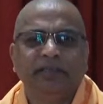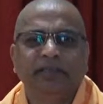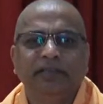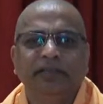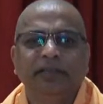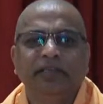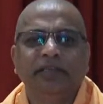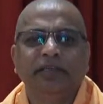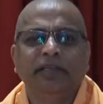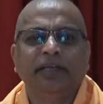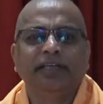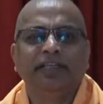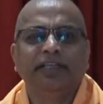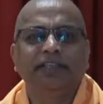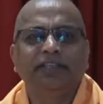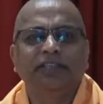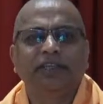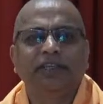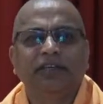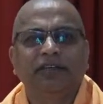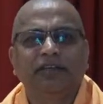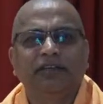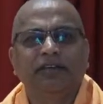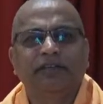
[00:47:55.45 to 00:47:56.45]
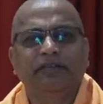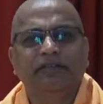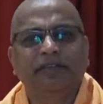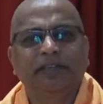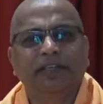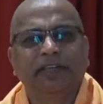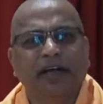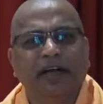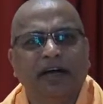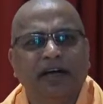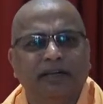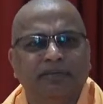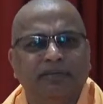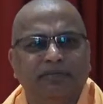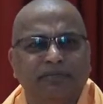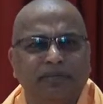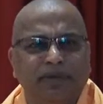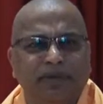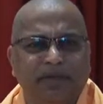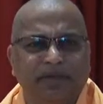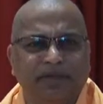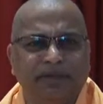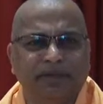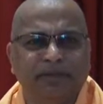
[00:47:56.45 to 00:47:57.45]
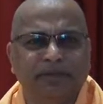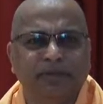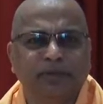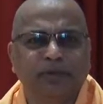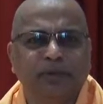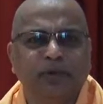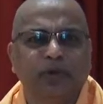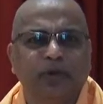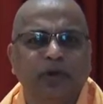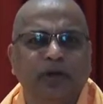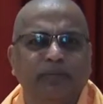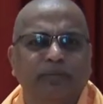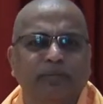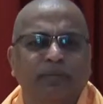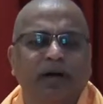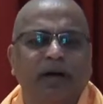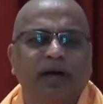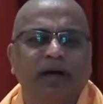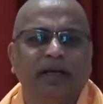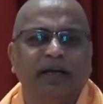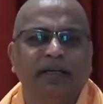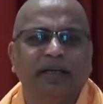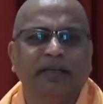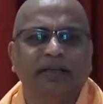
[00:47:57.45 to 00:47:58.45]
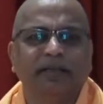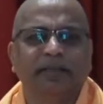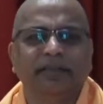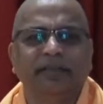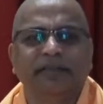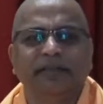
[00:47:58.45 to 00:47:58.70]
The nature of the Atman, who am I?